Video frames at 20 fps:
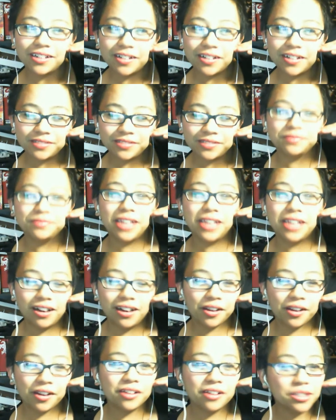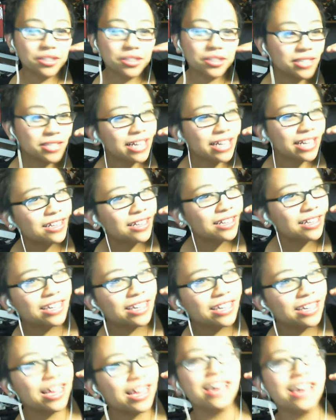Yeah, right. So it's like
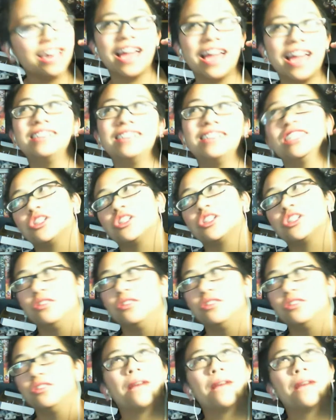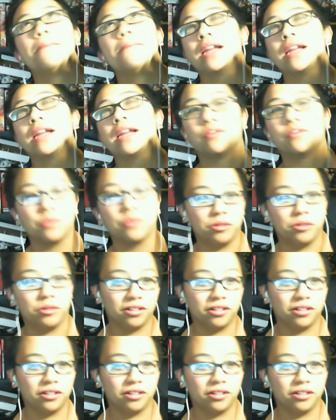an additional, like a meta rule,